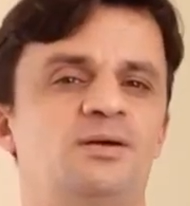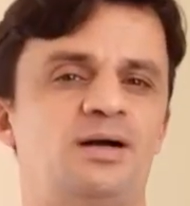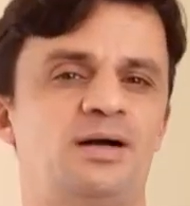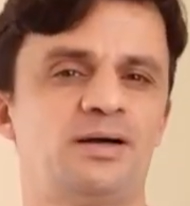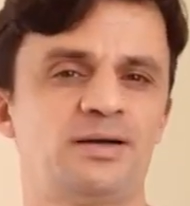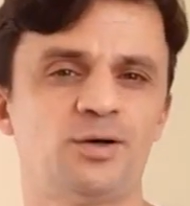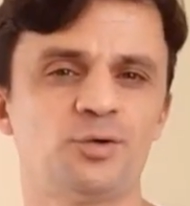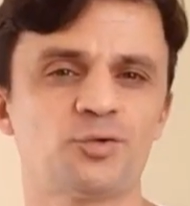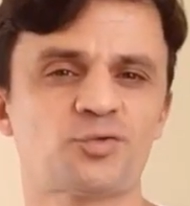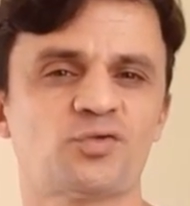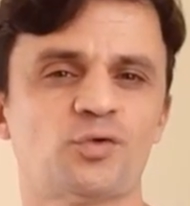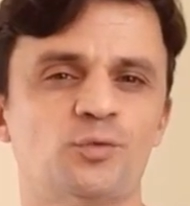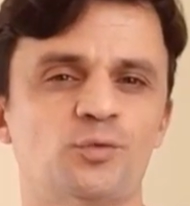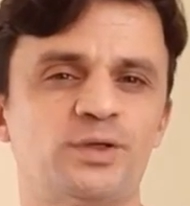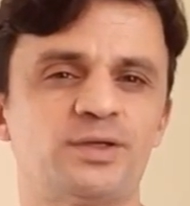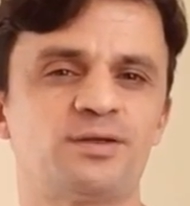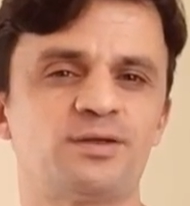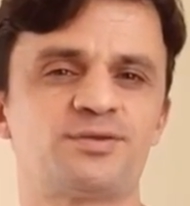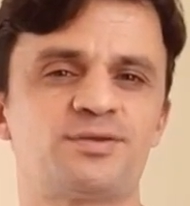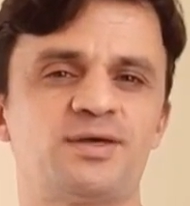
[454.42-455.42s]
I also
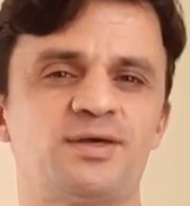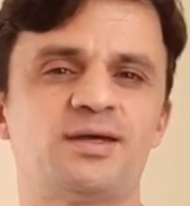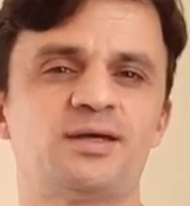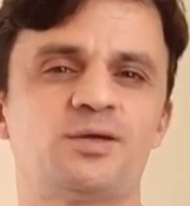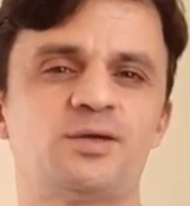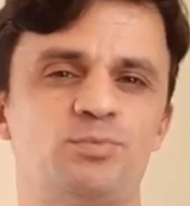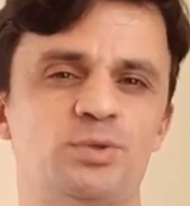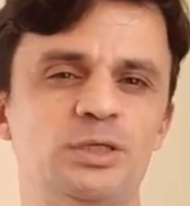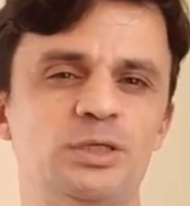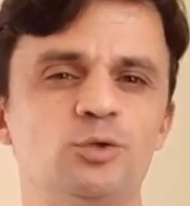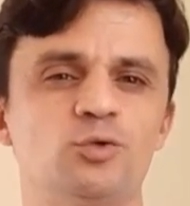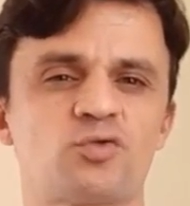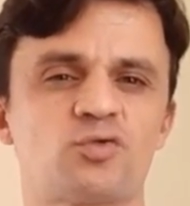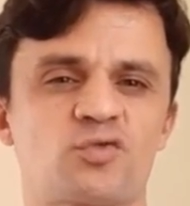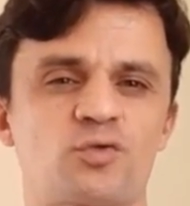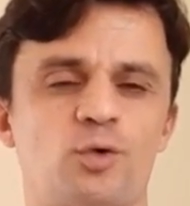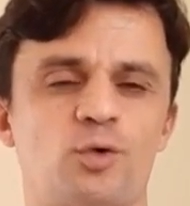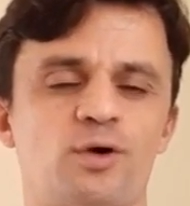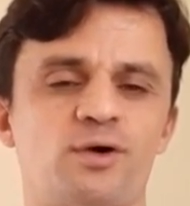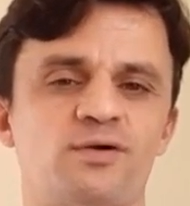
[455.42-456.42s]
want to thank BU
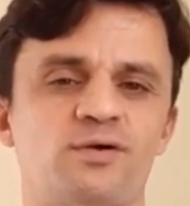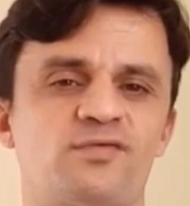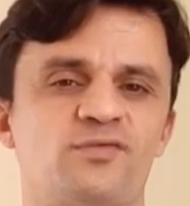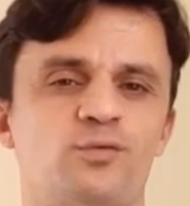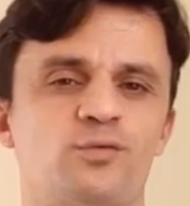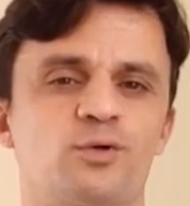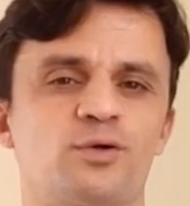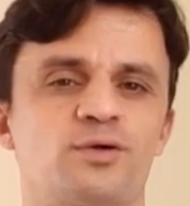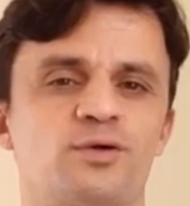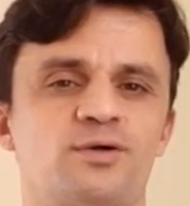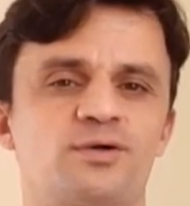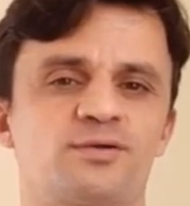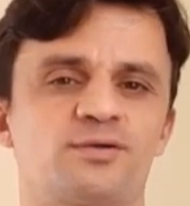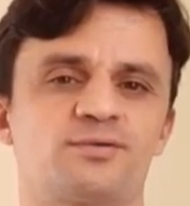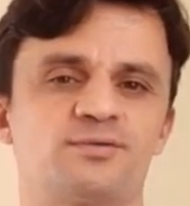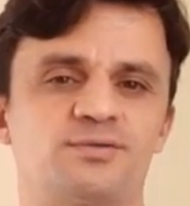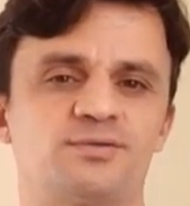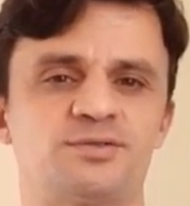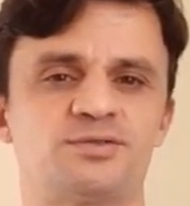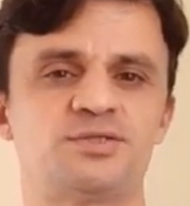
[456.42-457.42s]
Store for
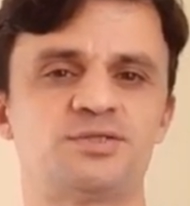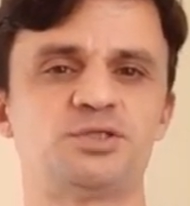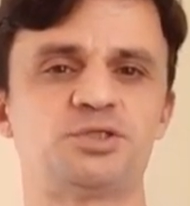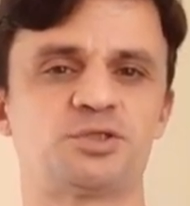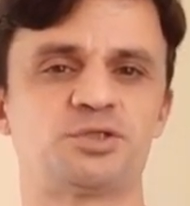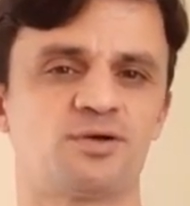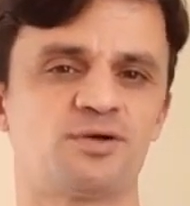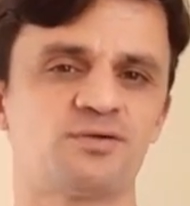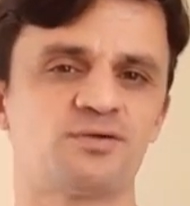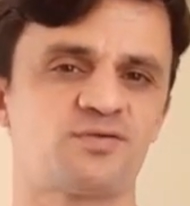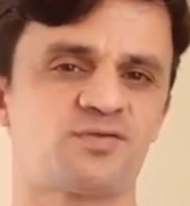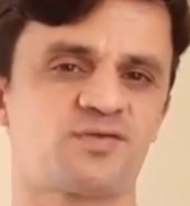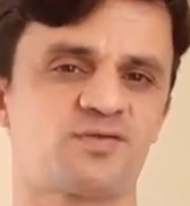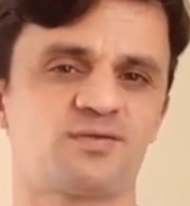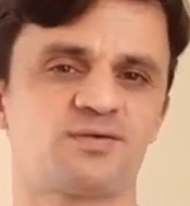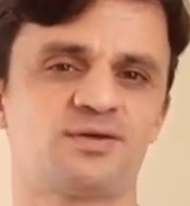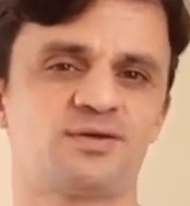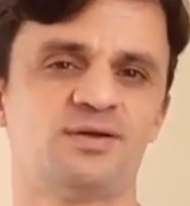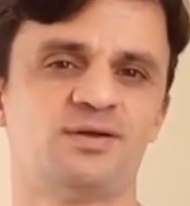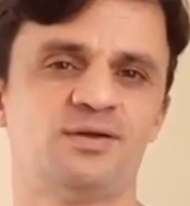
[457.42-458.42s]
the
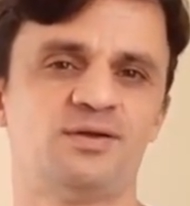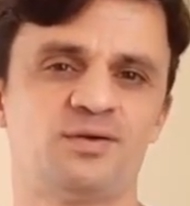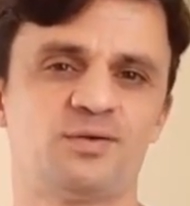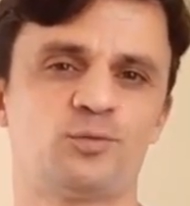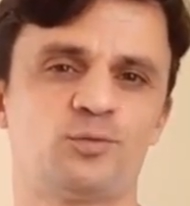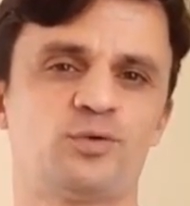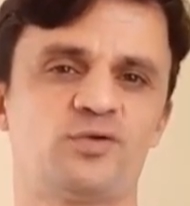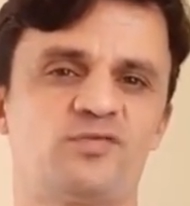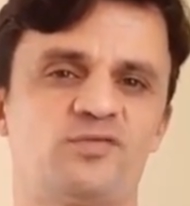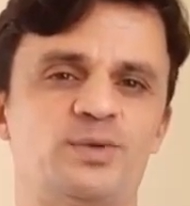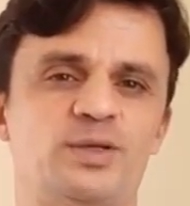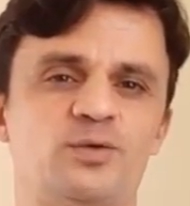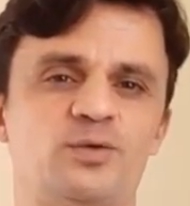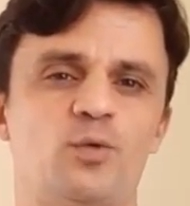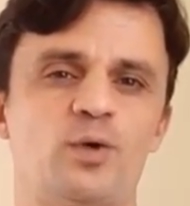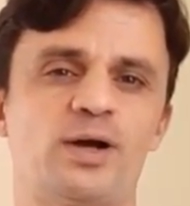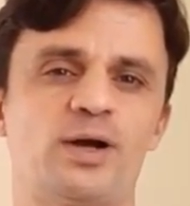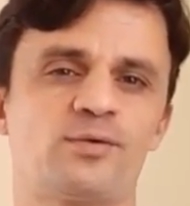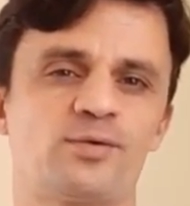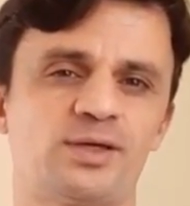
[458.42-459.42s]
t-shirts we've
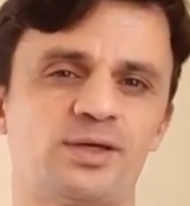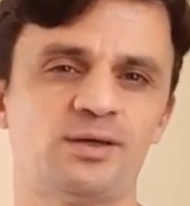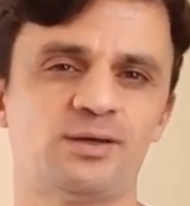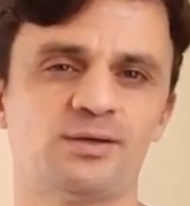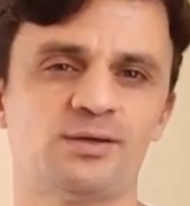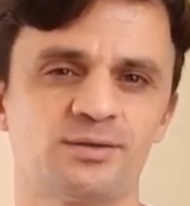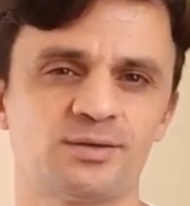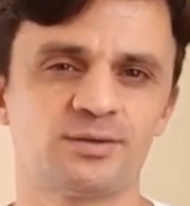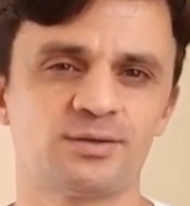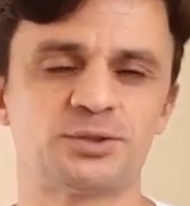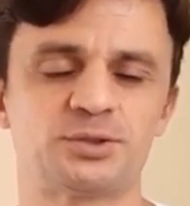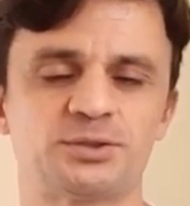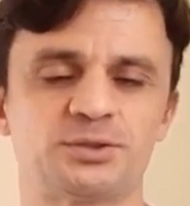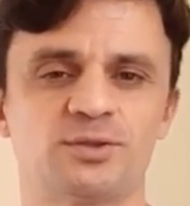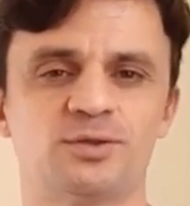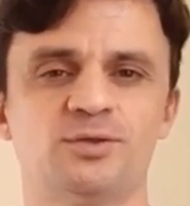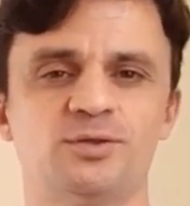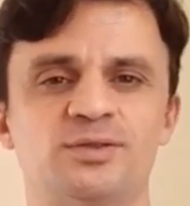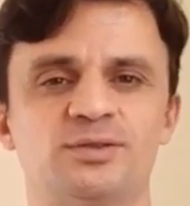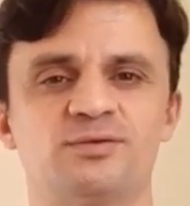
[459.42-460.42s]
been wearing here in the
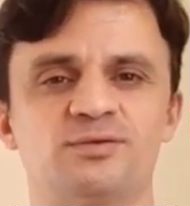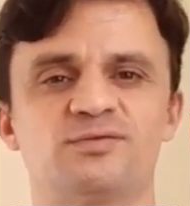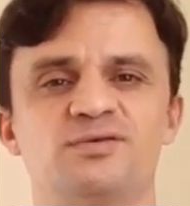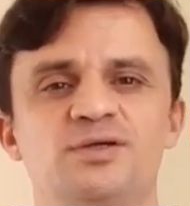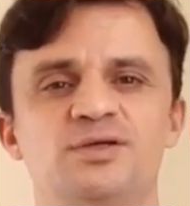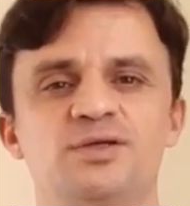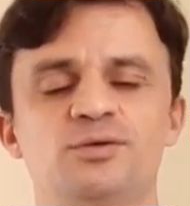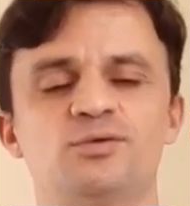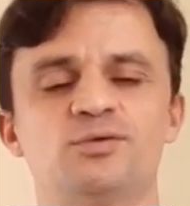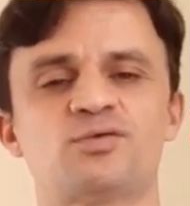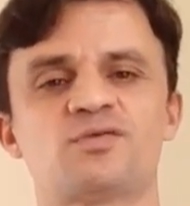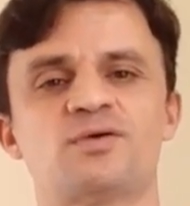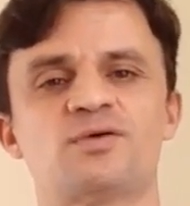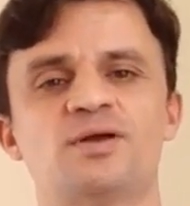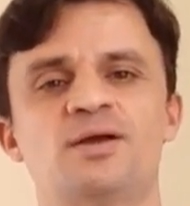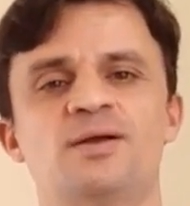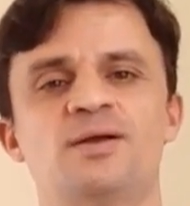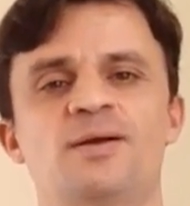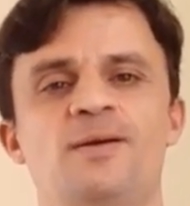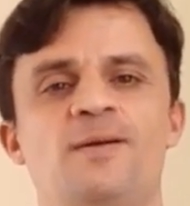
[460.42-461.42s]
show, in the videos.
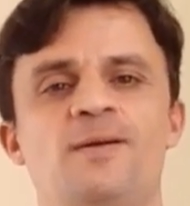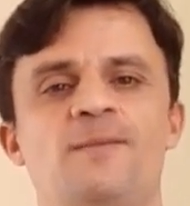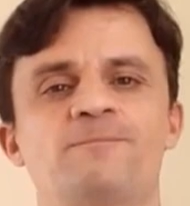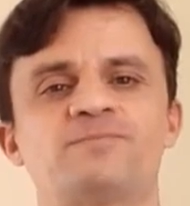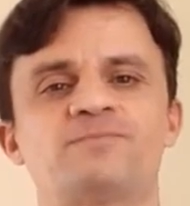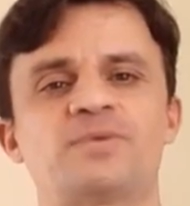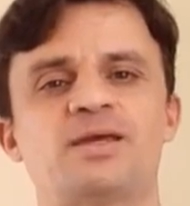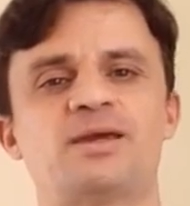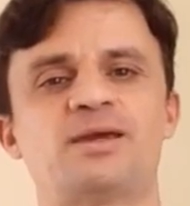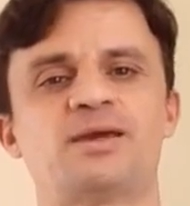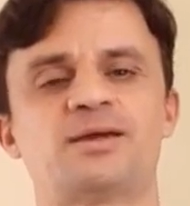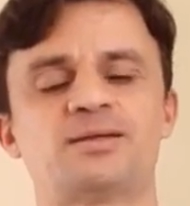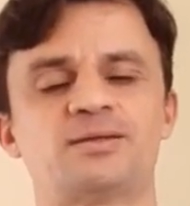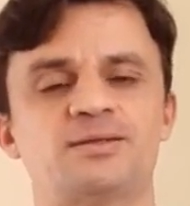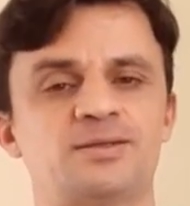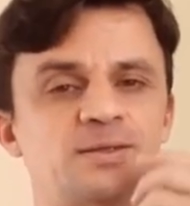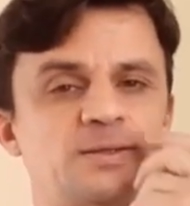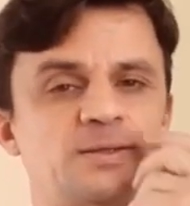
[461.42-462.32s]
And